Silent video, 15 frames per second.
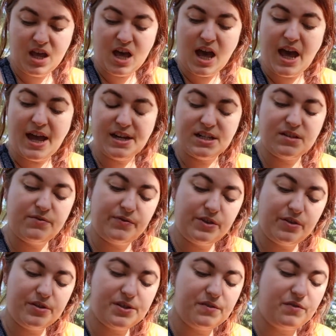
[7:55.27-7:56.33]
And for
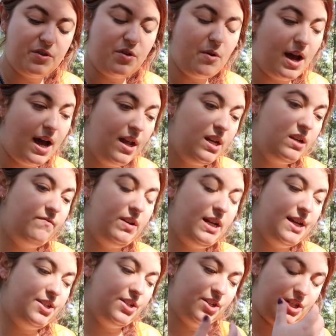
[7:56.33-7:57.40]
those of you who aren't in
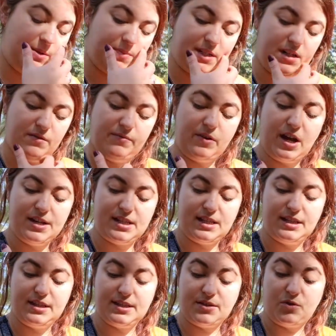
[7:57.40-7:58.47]
relationships and are finding that
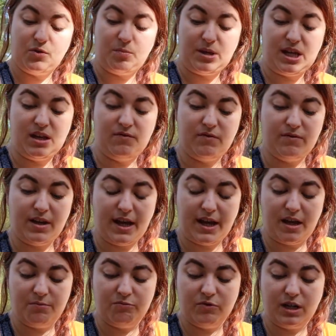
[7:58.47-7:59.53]
this could be in
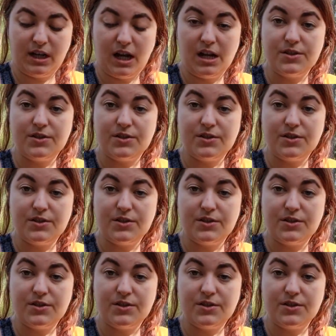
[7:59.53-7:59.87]
regards